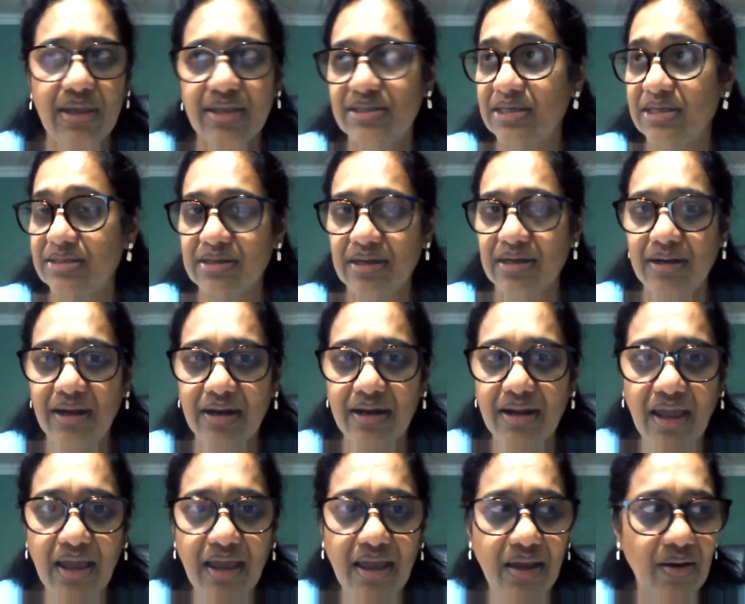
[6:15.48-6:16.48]
It's a sunny
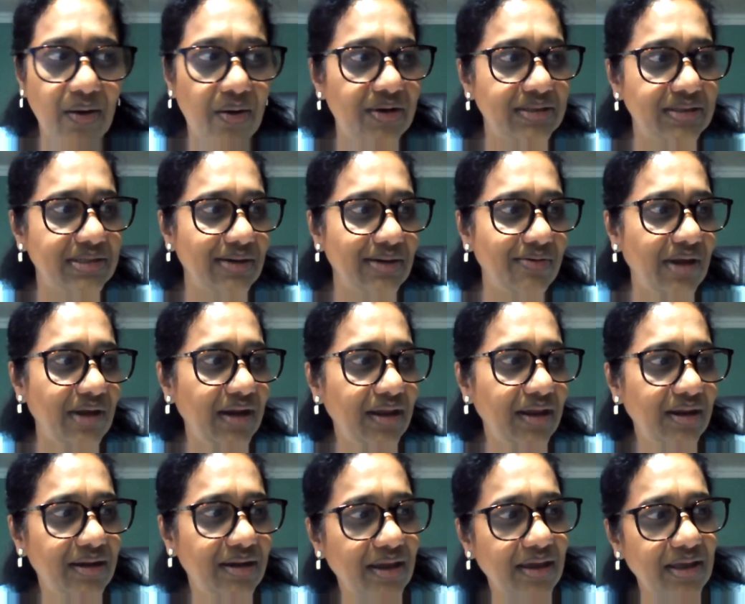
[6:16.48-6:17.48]
day, or it's a
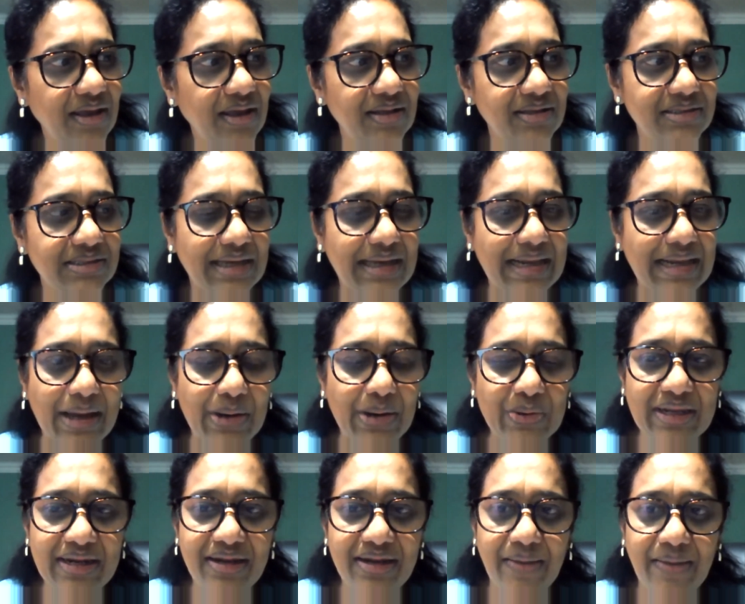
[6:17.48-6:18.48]
rainy day, it's a
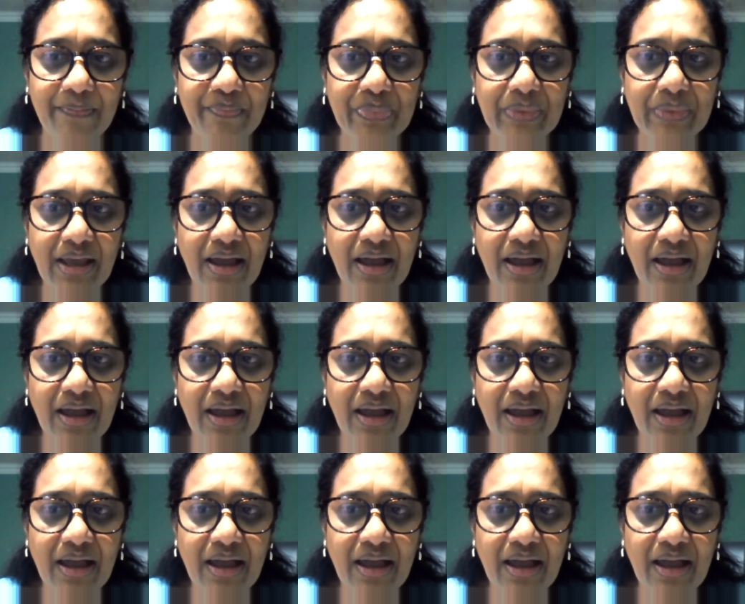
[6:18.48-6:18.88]
cloudy day.